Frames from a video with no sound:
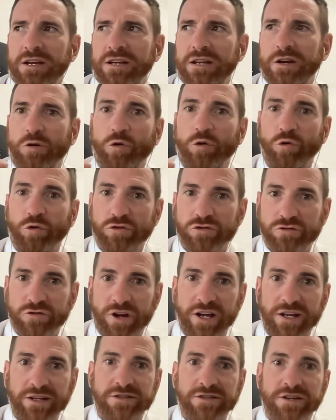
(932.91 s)
Get an all
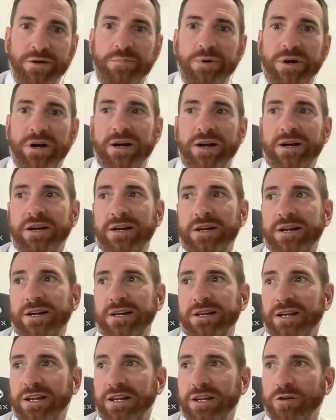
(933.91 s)
Australian jumper
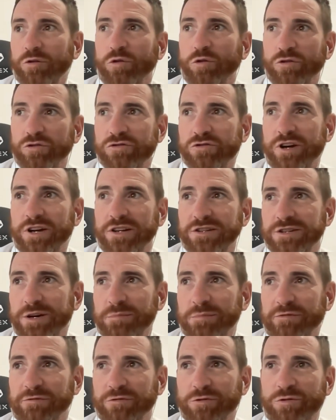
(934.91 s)
Getting an All Australian
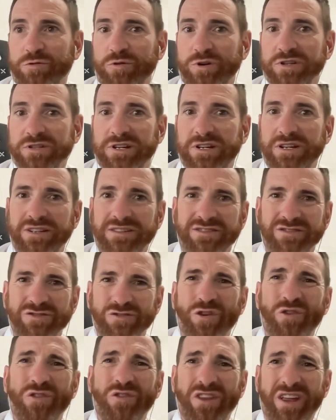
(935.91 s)
jumper for a Queensland King's
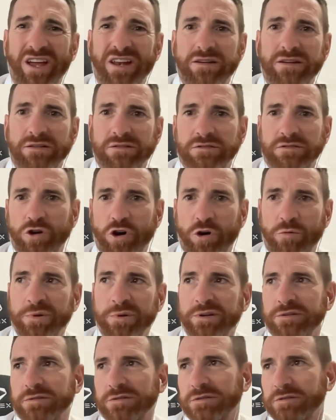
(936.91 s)
not that
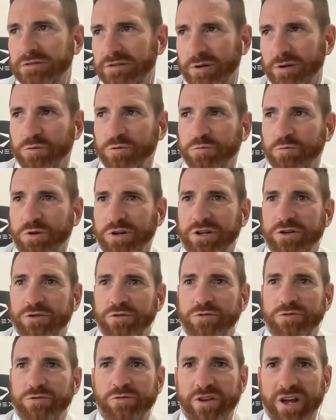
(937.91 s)
common, so that was pretty
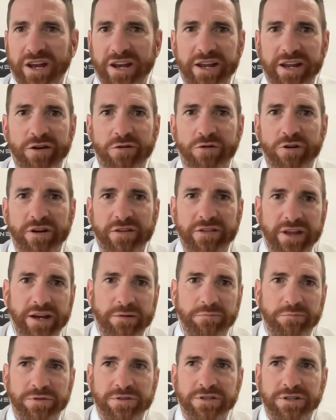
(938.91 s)
cool. That era and
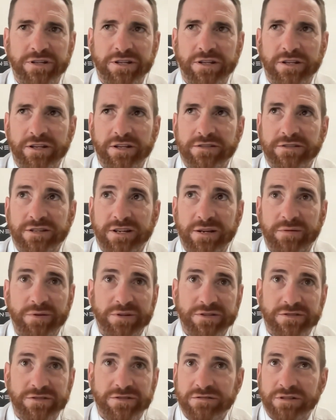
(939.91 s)
that particular team,
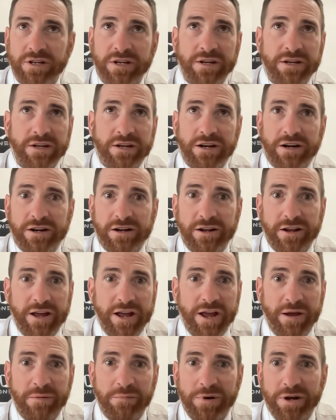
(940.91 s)
there's I don't know
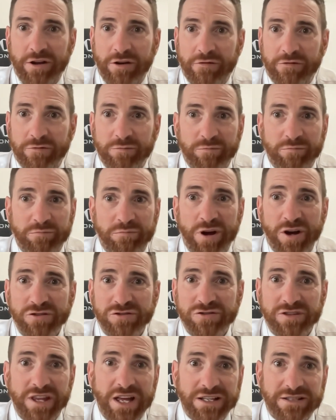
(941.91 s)
how many of them.
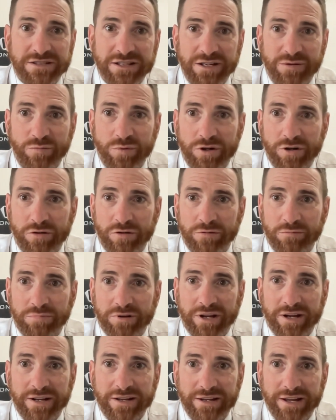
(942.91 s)
Most of that team went on and
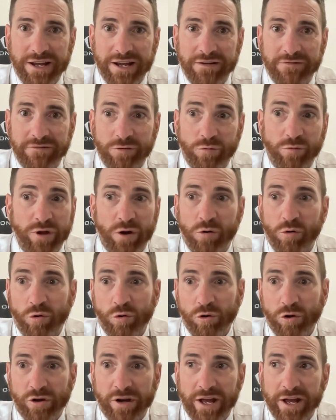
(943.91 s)
played in the AFL. They were
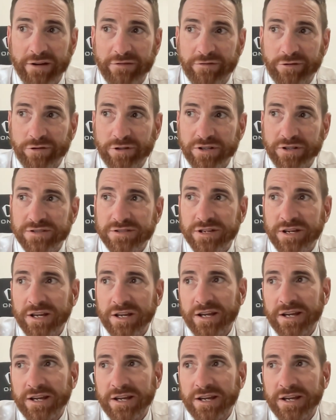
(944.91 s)
all on AFL lists,